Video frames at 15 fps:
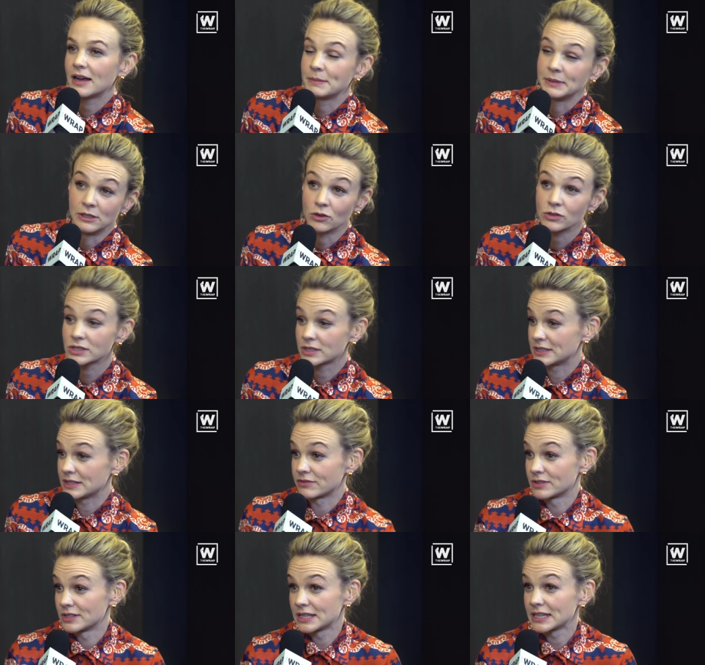I mean, lots of
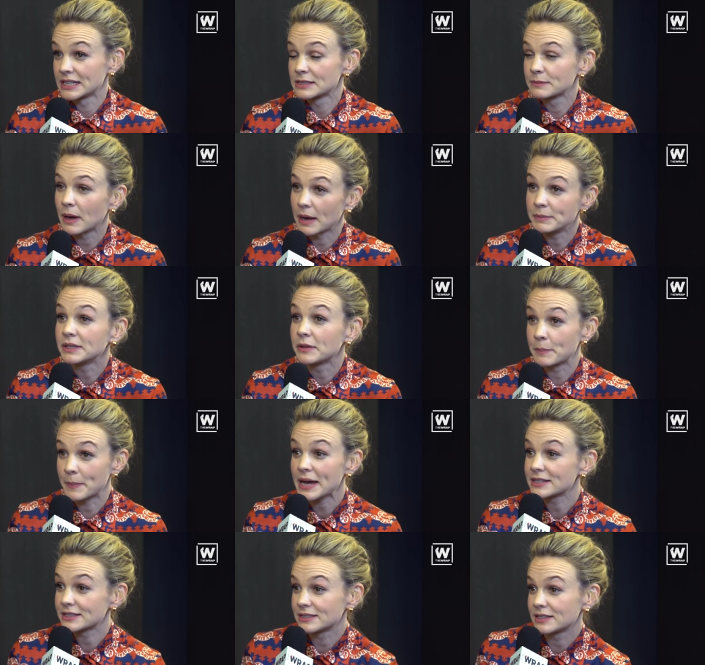different things. I mean, the
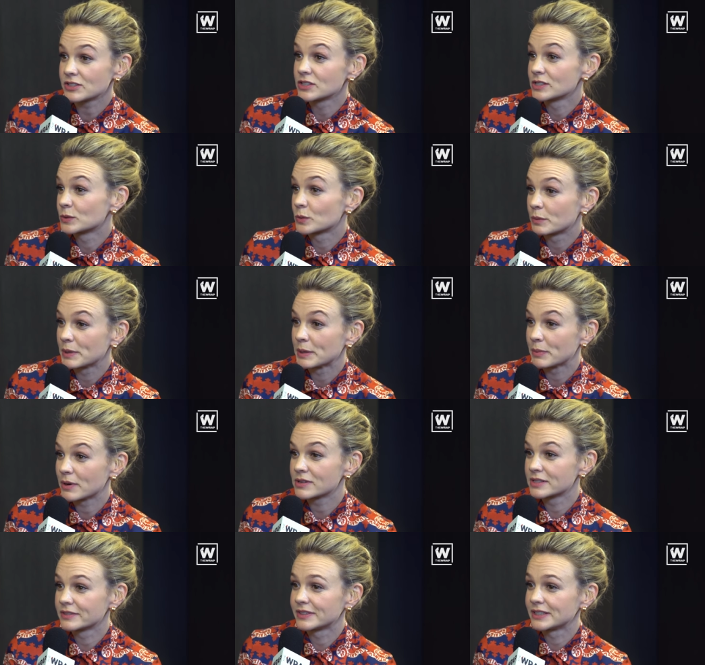bad decisions were a big
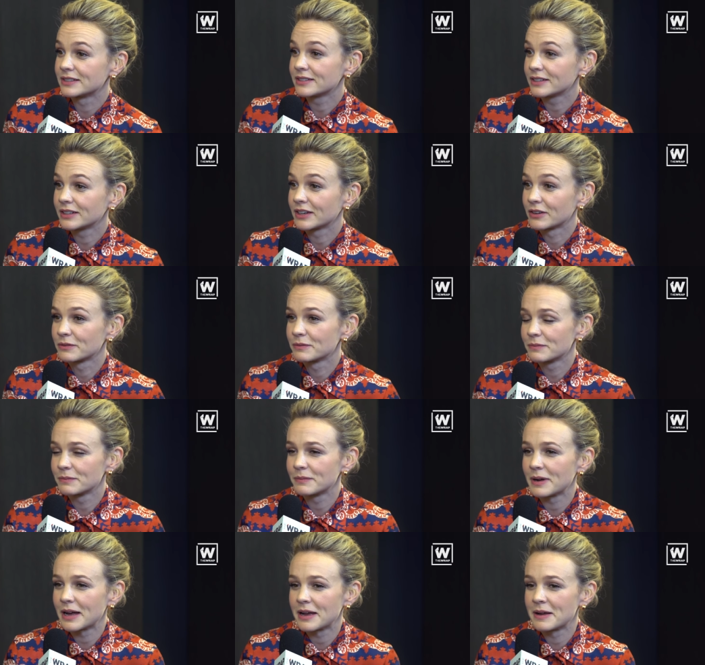part of it, you know,
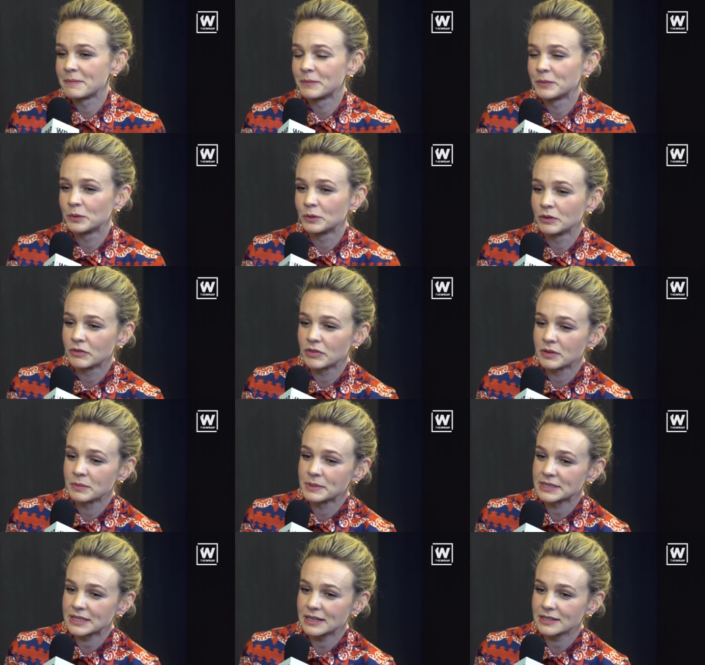um, all of
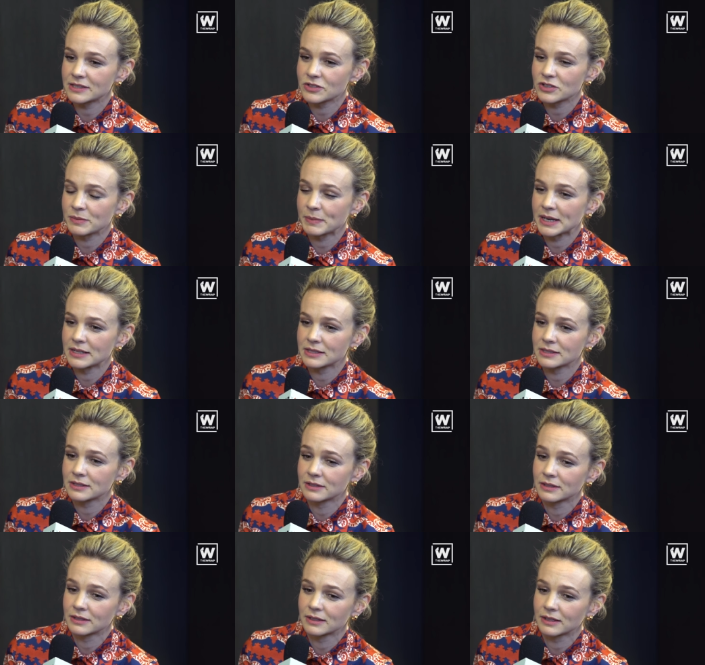the mistakes that she makes
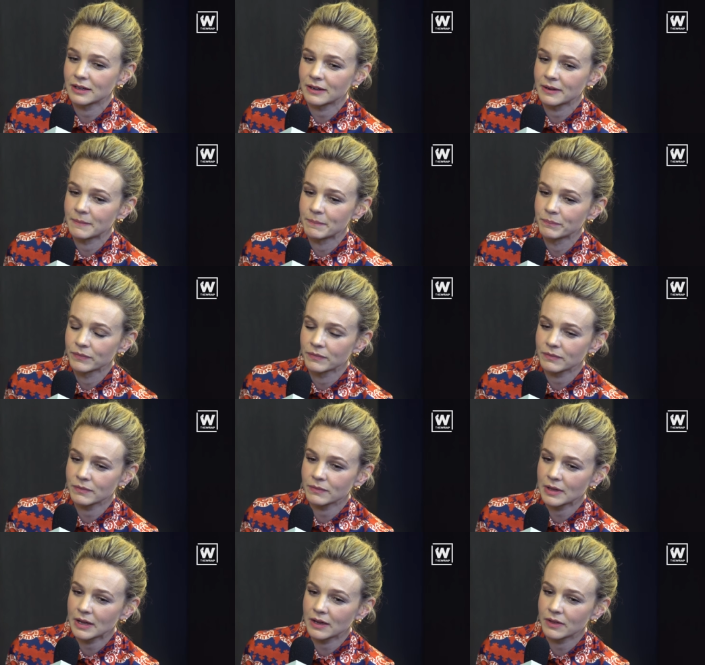and um,
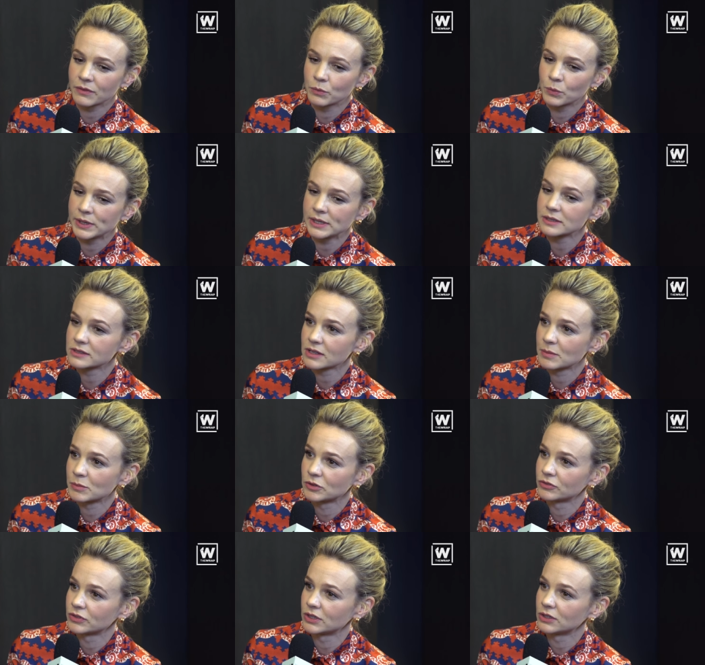how wheels
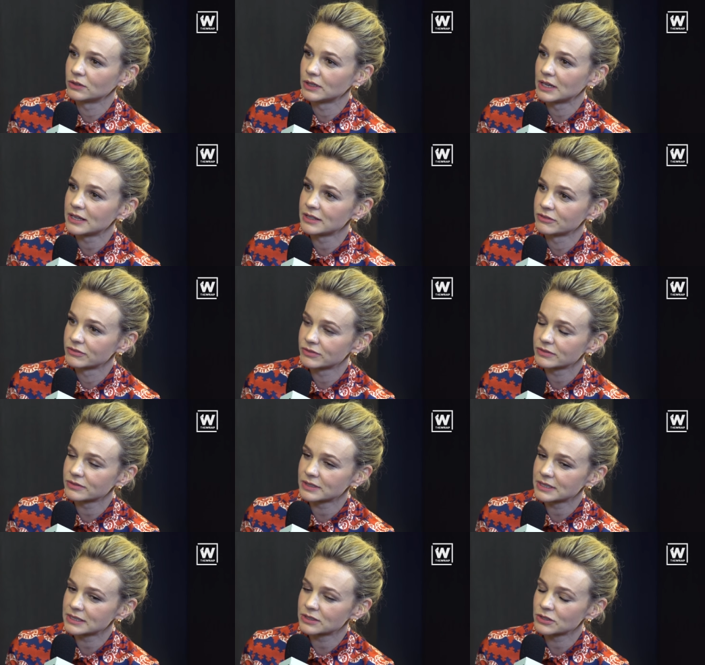come off her whole life.
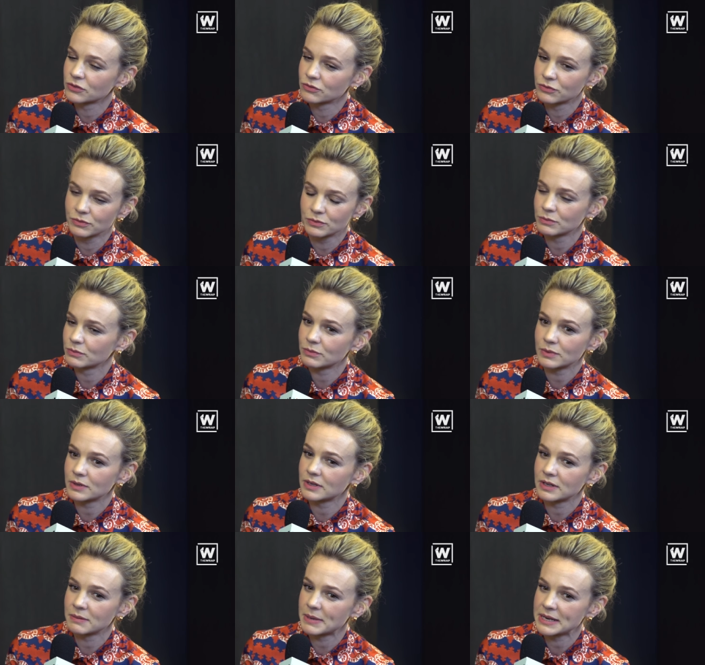It's sort of
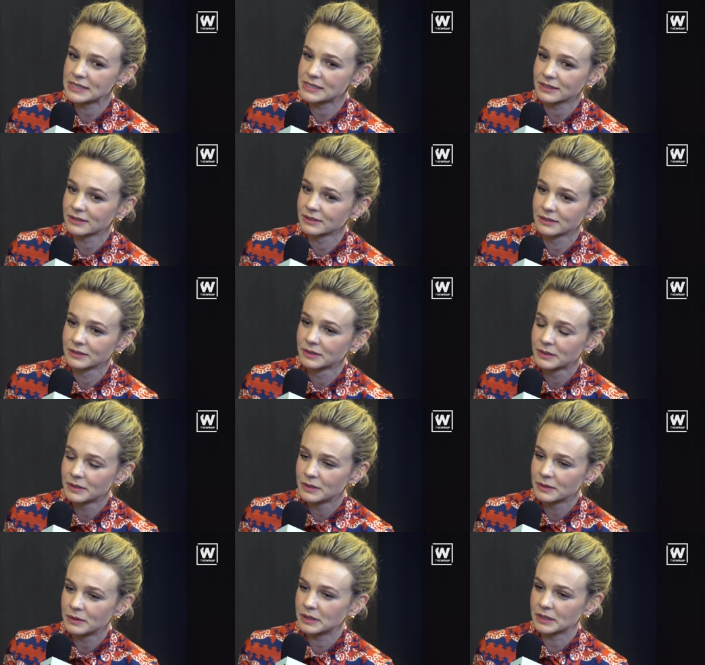an amazing
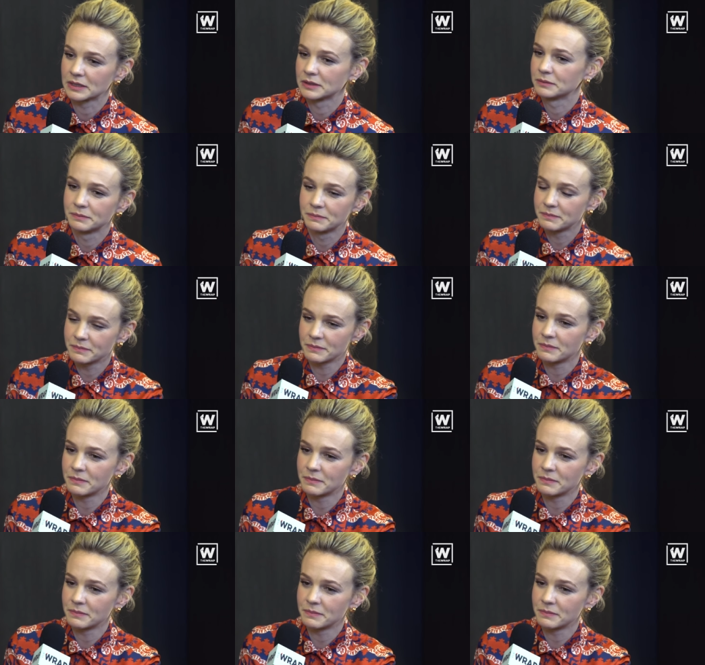little